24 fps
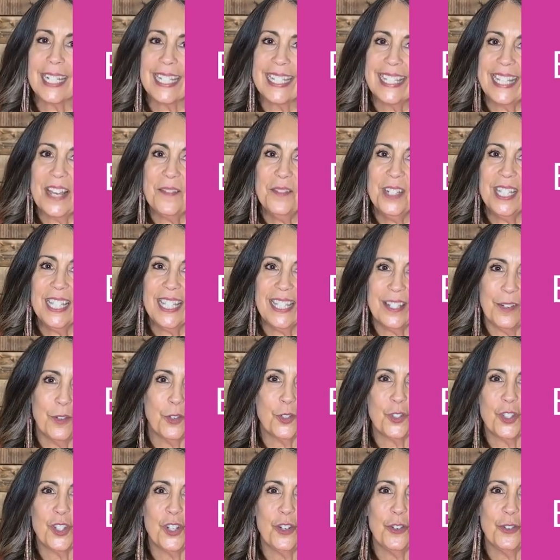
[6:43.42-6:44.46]

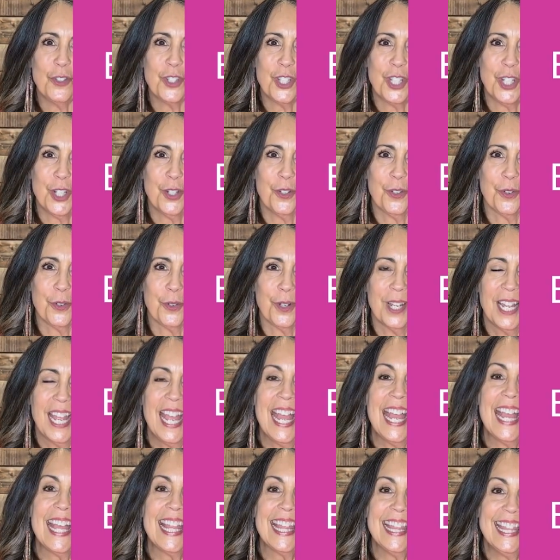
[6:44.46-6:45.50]
7002.
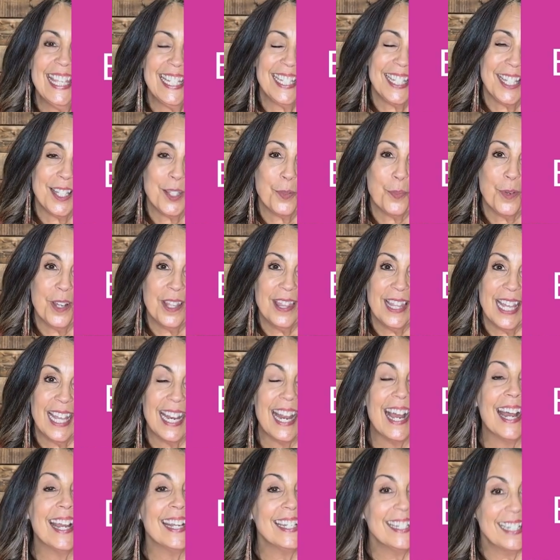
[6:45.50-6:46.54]
This is one that
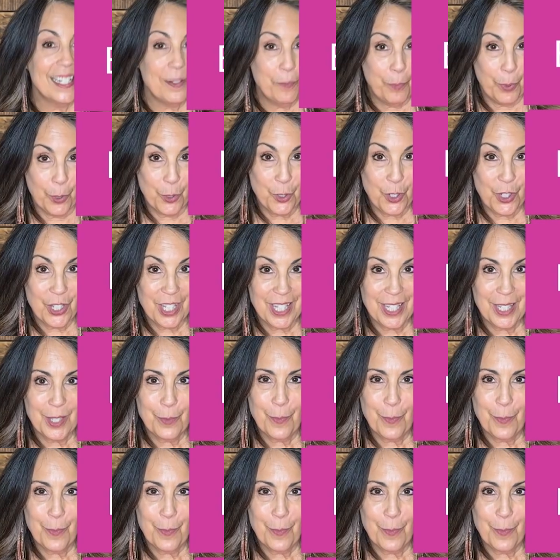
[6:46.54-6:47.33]
I did purchase this